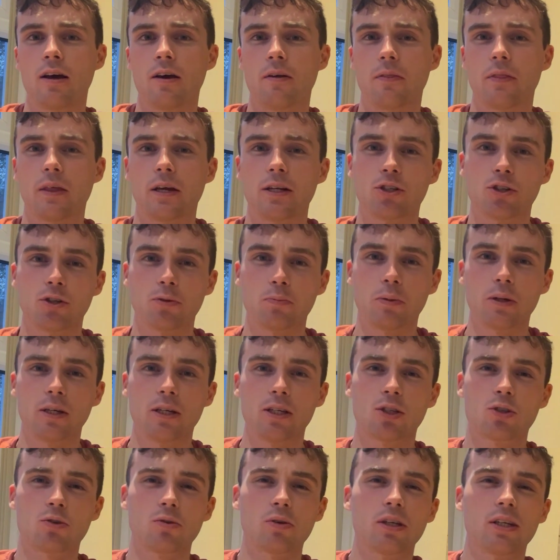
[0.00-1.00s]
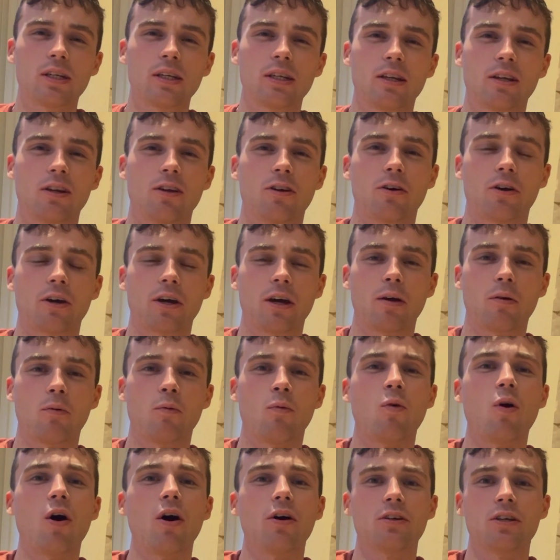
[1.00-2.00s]
they should be. So you need to look at
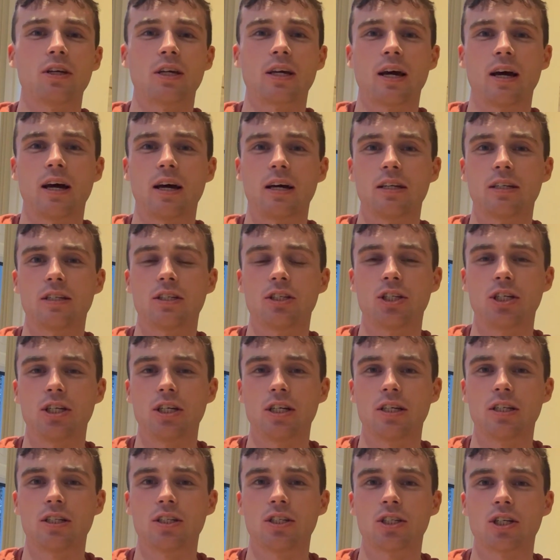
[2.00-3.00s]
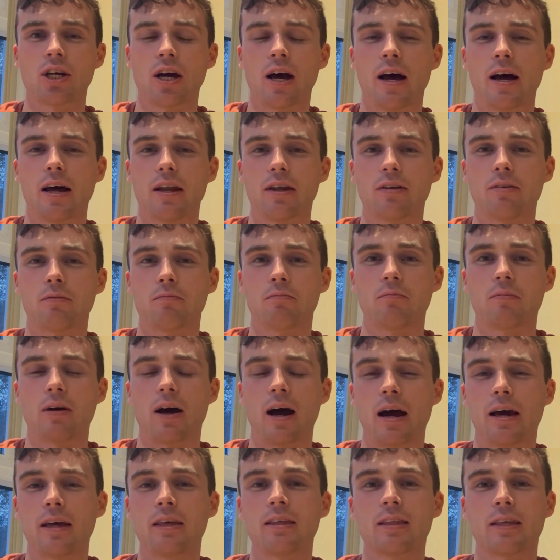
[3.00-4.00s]
what you can change. And
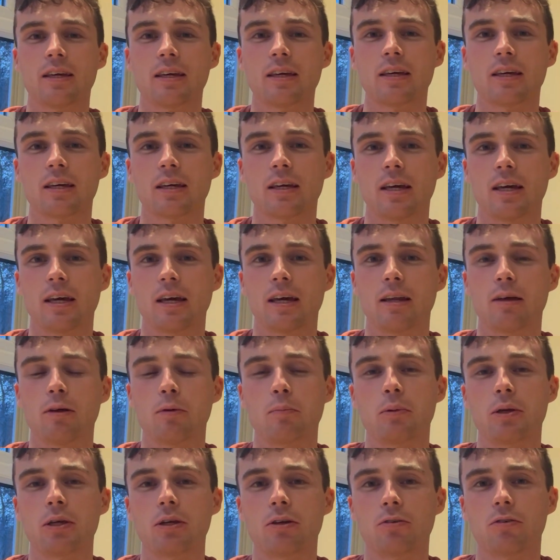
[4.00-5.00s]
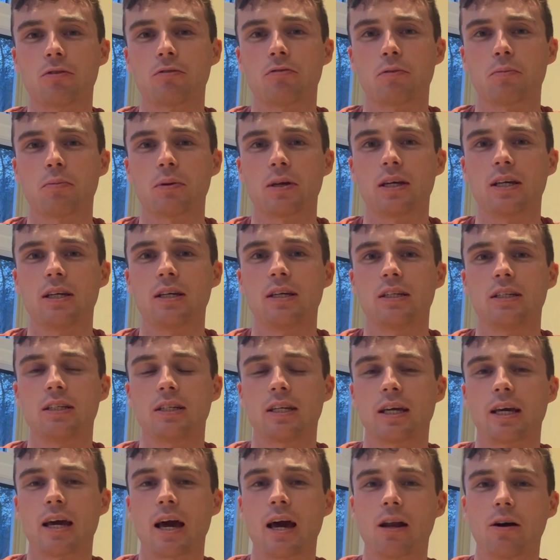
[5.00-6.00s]
I think it'll be good for me
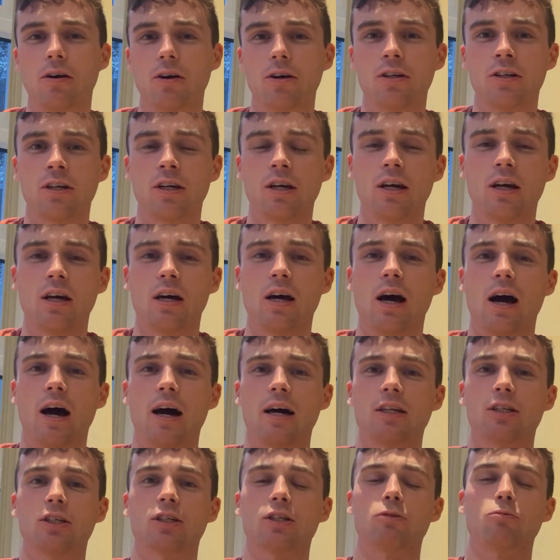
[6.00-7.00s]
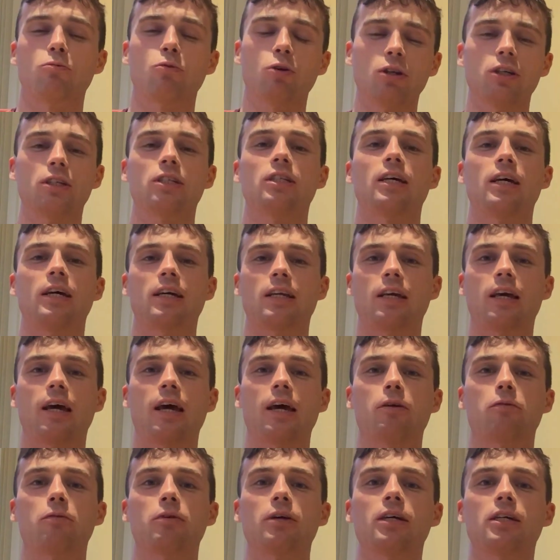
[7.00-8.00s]
to get out and to run a
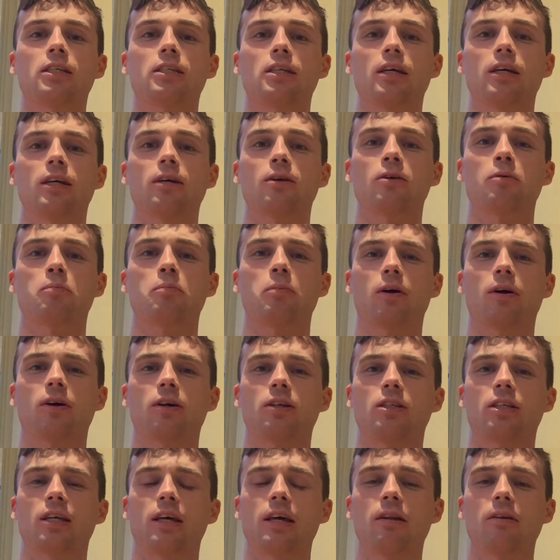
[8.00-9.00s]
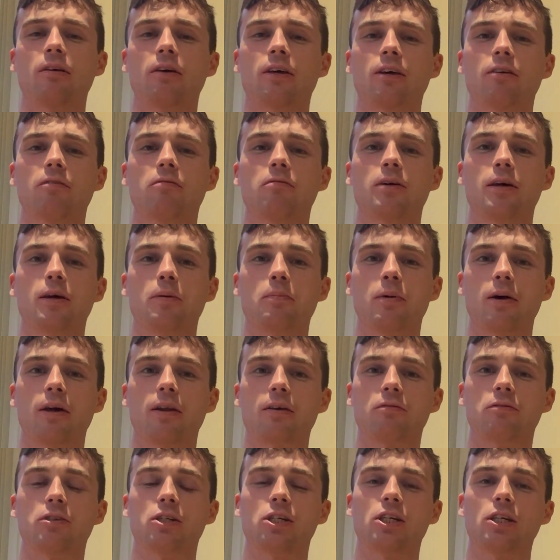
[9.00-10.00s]
10k race here, because it'll give me a bit
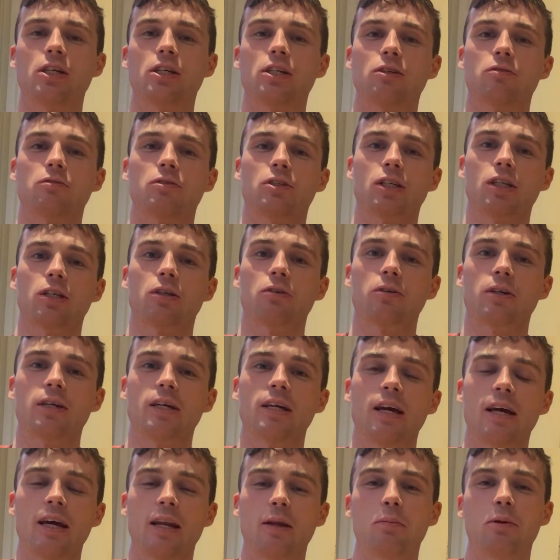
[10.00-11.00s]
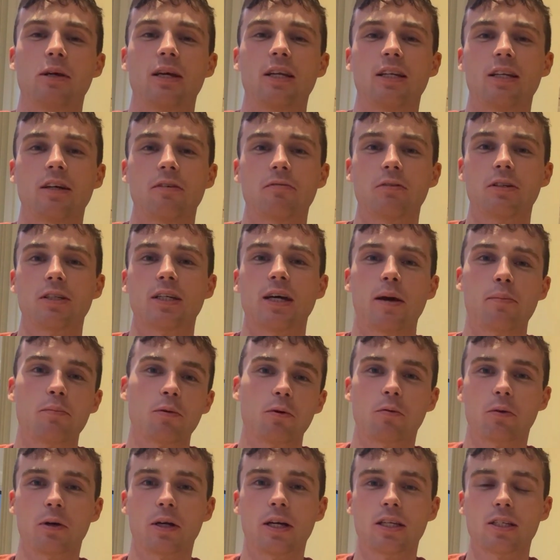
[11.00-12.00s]
of change of scenery. It'll be a different type
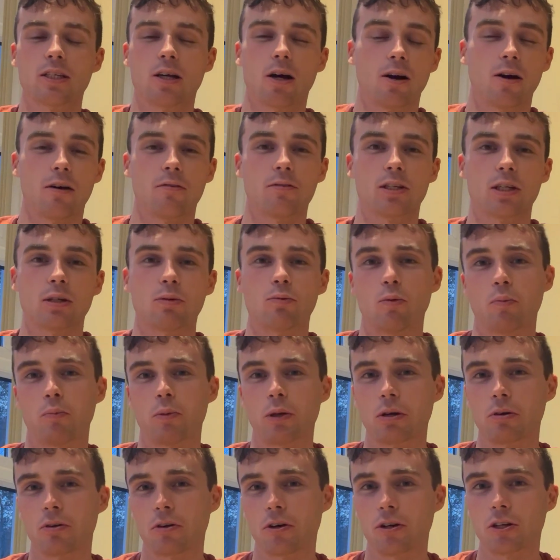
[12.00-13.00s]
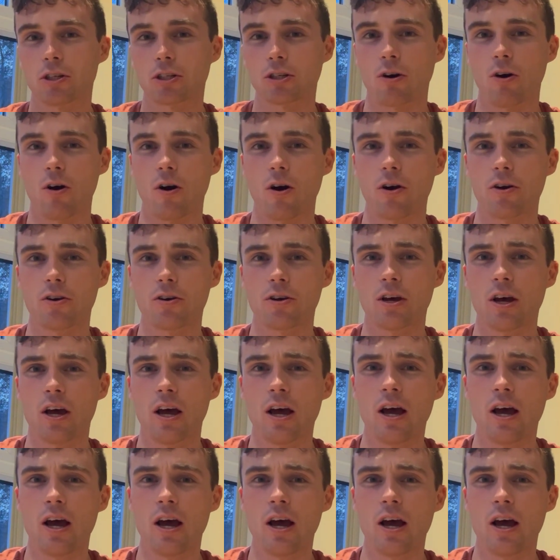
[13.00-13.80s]
of race. I obviously won't be going out as hard.